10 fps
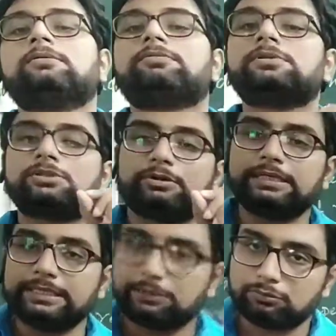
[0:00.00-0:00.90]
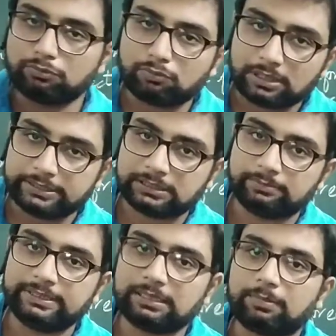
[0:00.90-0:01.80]
first we need to know a little
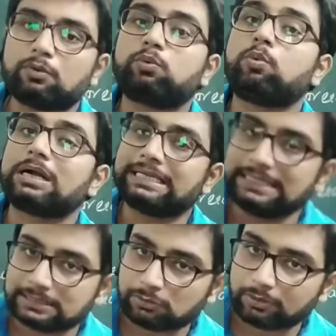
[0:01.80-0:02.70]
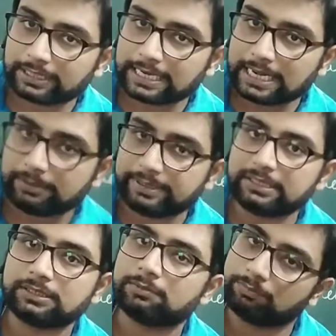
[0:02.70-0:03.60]
bit about what is
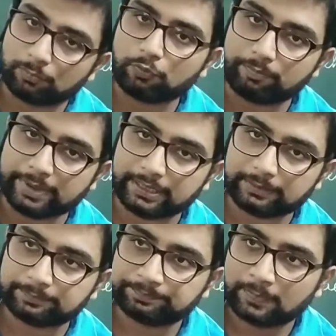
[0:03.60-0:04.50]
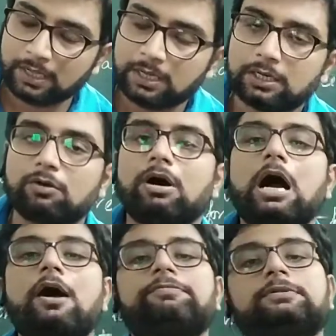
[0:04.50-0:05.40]
non-alignment movement. Now
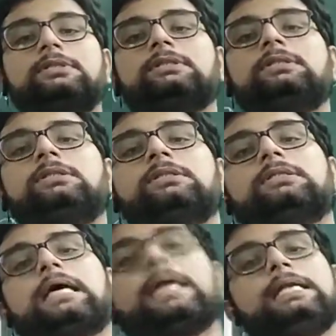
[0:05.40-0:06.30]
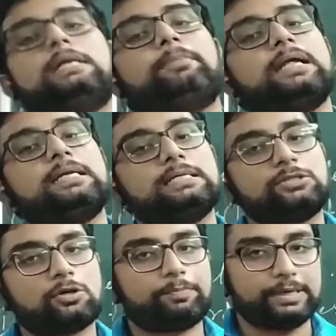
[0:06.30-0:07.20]
after the
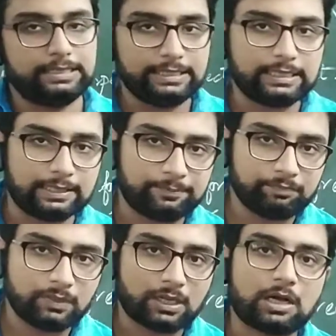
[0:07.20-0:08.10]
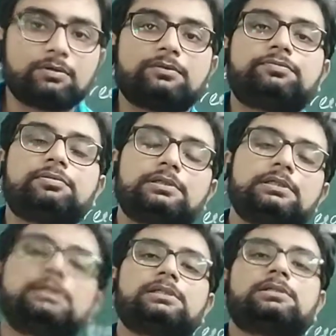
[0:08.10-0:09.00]
independence of India, our
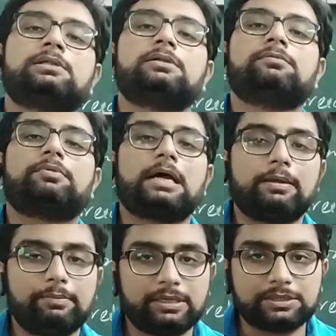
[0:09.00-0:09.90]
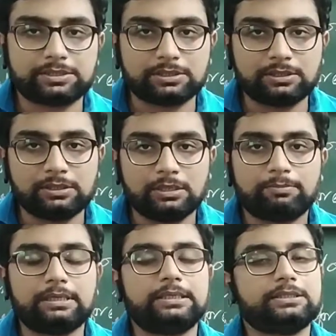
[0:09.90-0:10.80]
first Prime Minister
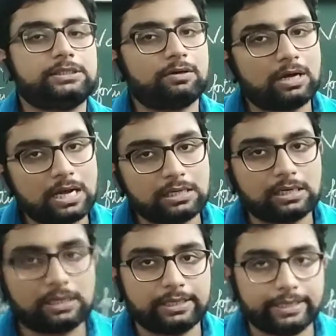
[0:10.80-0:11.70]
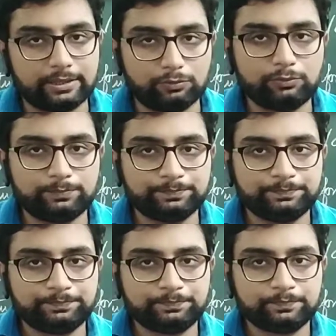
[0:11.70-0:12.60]
Pandit Jawaharlal Nehru
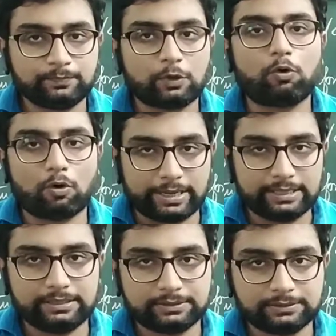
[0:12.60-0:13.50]
coined